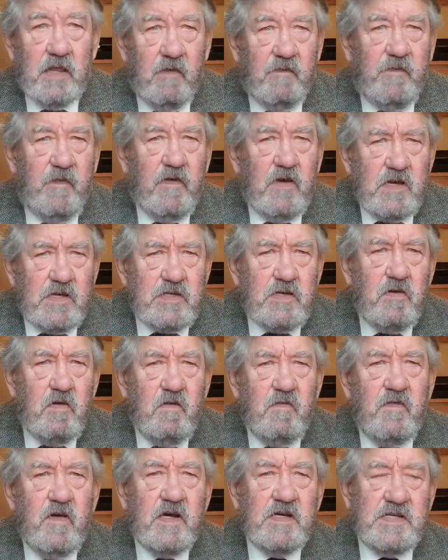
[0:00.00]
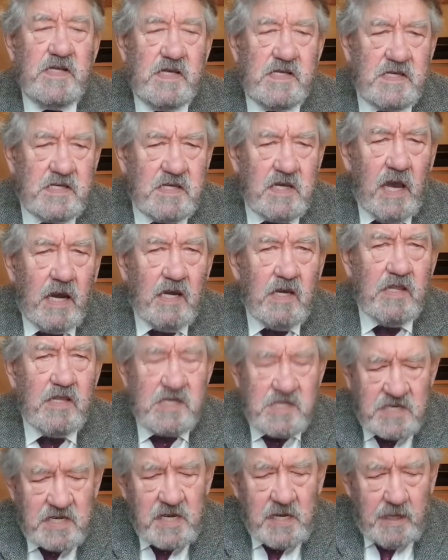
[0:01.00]
the first two verses set
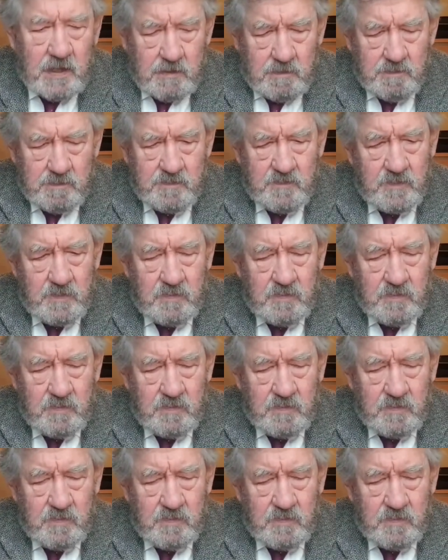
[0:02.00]
the scene.